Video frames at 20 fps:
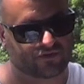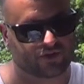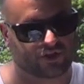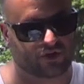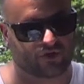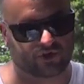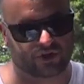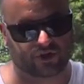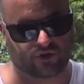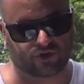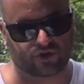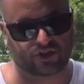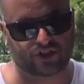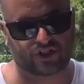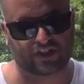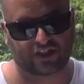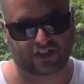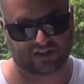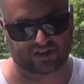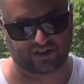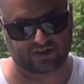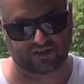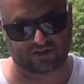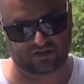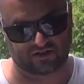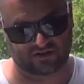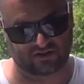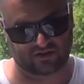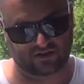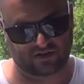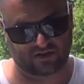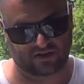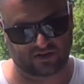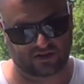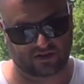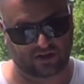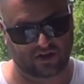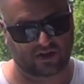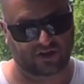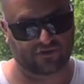of 0060
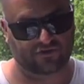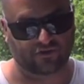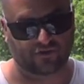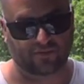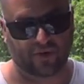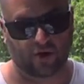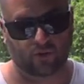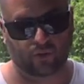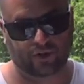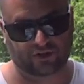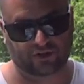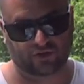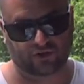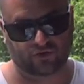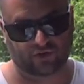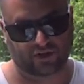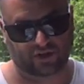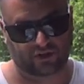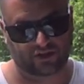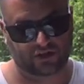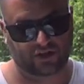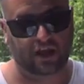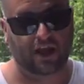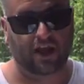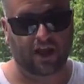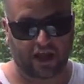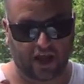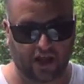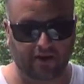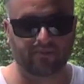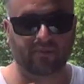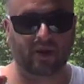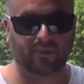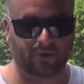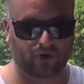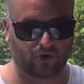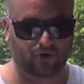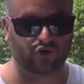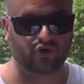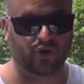for my Winter Greens and my
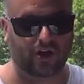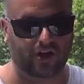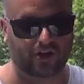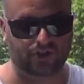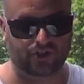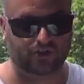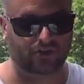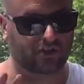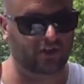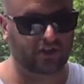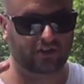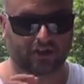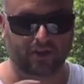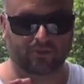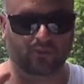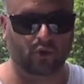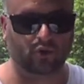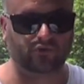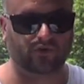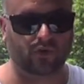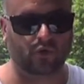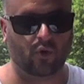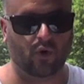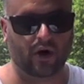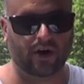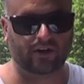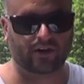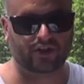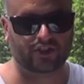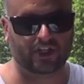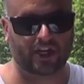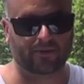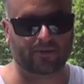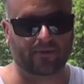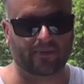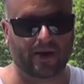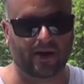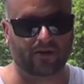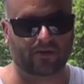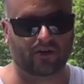Pure Attraction. They both require the same
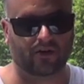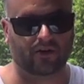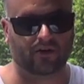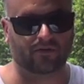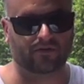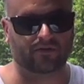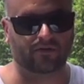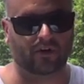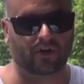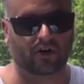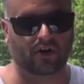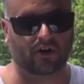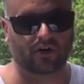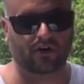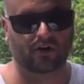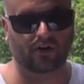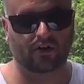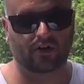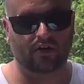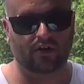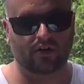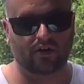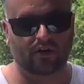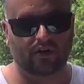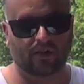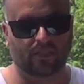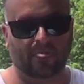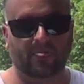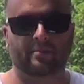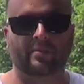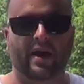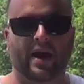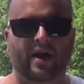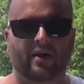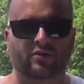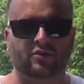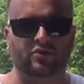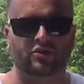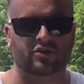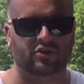amount of
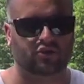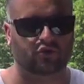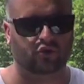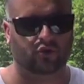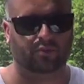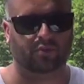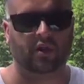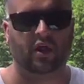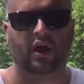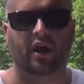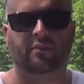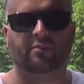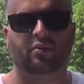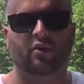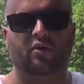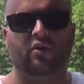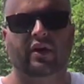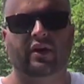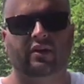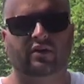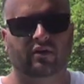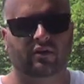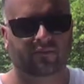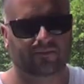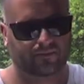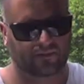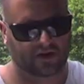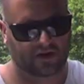pounds to apply per acre.